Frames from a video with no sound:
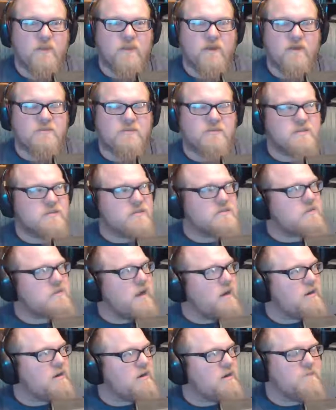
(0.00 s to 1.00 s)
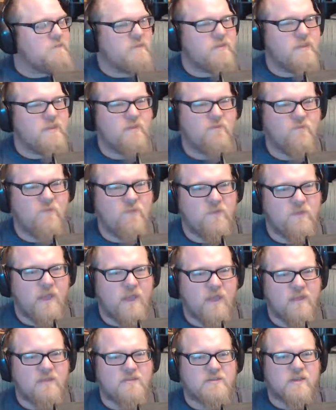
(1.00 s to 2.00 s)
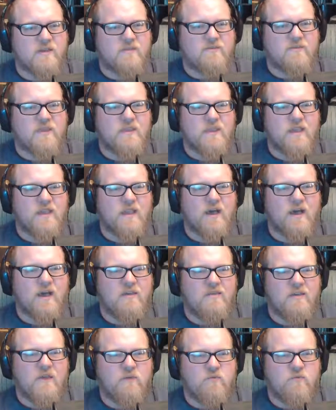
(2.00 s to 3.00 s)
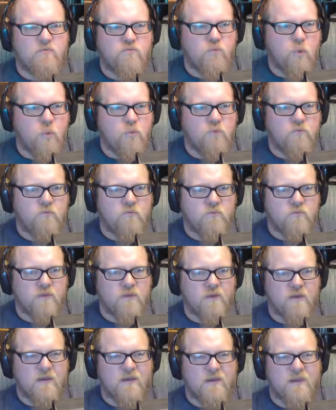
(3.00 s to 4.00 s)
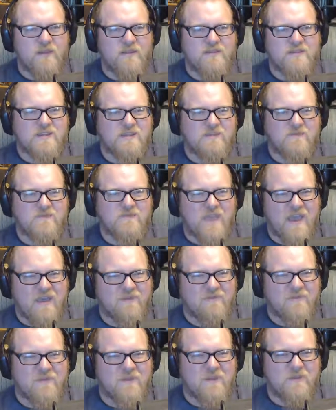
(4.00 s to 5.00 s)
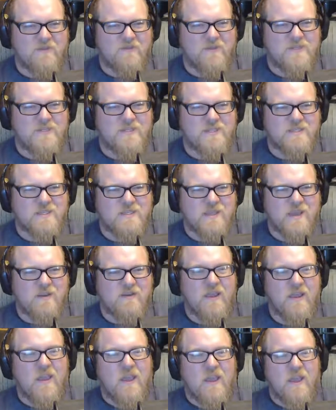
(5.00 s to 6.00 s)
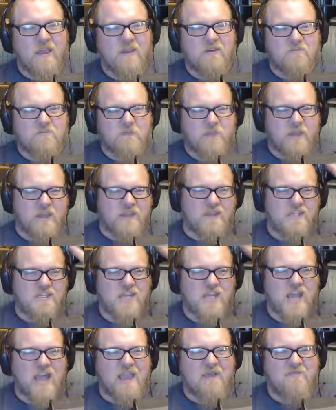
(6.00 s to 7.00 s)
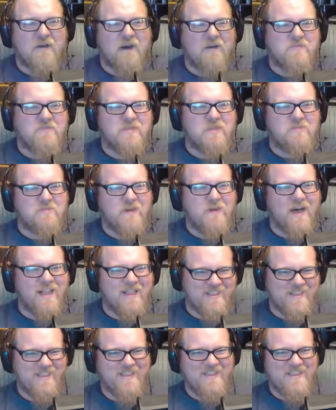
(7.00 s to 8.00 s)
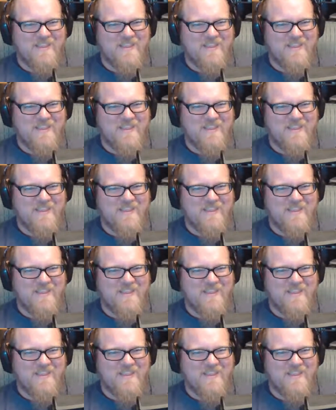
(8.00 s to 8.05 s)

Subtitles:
because the startup theme for that, instead of instead of that for the 360 sound, it would play the chime of the bell.